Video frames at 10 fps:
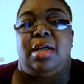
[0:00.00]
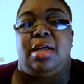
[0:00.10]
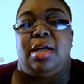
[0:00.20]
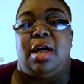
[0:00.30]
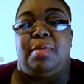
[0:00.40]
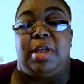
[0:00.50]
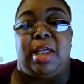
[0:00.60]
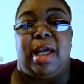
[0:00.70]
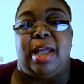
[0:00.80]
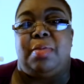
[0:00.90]
the
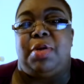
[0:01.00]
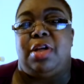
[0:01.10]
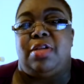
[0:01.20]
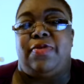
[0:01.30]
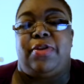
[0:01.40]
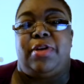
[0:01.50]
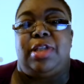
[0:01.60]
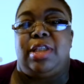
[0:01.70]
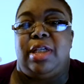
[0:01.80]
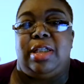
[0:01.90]
cat appears first,
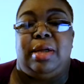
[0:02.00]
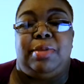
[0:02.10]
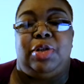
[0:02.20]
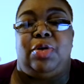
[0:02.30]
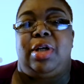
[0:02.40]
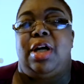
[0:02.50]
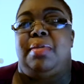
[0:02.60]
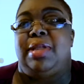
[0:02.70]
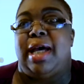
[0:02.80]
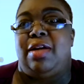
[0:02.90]
and then Dumbledore
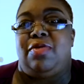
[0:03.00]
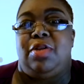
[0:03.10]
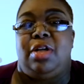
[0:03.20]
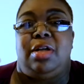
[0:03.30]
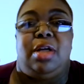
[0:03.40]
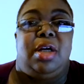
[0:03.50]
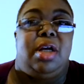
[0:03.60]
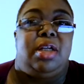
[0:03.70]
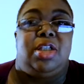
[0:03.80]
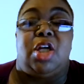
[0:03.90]
comes out of the
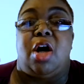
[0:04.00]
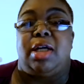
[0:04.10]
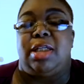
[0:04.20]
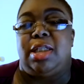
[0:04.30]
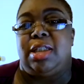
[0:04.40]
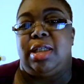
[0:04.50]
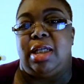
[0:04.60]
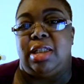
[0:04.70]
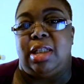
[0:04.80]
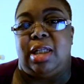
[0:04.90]
darkness
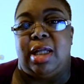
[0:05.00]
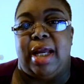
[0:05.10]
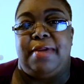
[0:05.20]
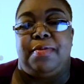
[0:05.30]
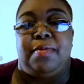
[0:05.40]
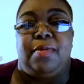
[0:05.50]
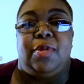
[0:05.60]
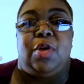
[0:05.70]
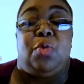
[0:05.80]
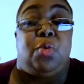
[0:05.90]
into the light.
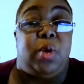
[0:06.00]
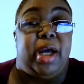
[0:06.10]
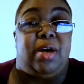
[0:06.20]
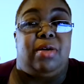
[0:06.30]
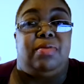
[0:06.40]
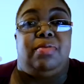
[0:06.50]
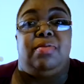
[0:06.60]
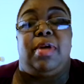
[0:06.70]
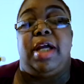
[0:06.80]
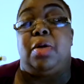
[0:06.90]
Well,
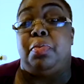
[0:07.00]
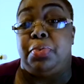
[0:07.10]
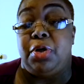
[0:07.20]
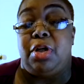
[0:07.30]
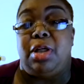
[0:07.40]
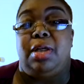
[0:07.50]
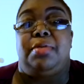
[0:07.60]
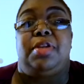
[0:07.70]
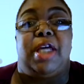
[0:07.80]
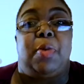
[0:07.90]
in a book,
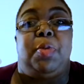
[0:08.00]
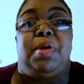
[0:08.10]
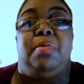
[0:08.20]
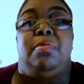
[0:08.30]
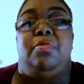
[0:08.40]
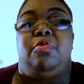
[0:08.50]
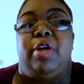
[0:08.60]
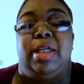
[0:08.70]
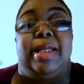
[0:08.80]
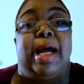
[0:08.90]
that would be
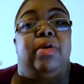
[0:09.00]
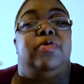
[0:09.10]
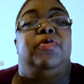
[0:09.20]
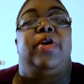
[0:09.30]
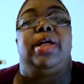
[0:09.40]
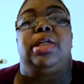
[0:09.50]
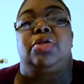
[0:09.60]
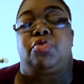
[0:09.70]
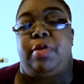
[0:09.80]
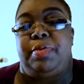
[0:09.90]
written out in very
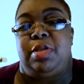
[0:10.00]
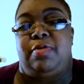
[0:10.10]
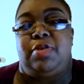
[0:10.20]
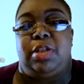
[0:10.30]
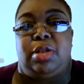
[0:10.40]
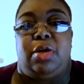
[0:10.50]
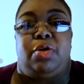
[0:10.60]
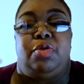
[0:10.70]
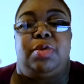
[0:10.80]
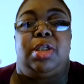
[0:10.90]
descriptive
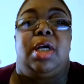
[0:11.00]
terms.